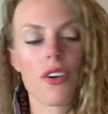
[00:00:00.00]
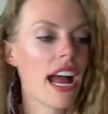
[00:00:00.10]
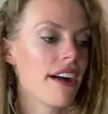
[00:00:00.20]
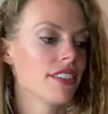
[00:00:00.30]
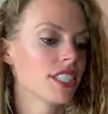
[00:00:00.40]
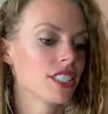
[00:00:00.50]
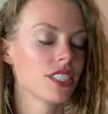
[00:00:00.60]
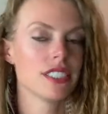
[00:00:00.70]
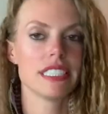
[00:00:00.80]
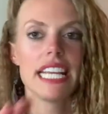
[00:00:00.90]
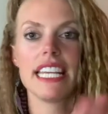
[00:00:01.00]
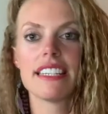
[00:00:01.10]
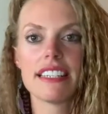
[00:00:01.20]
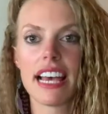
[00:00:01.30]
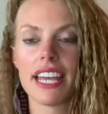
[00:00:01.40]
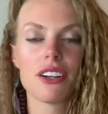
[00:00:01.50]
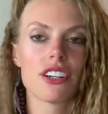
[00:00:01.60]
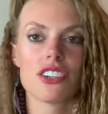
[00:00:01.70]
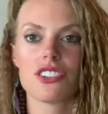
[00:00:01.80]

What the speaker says: have a little ladies' night or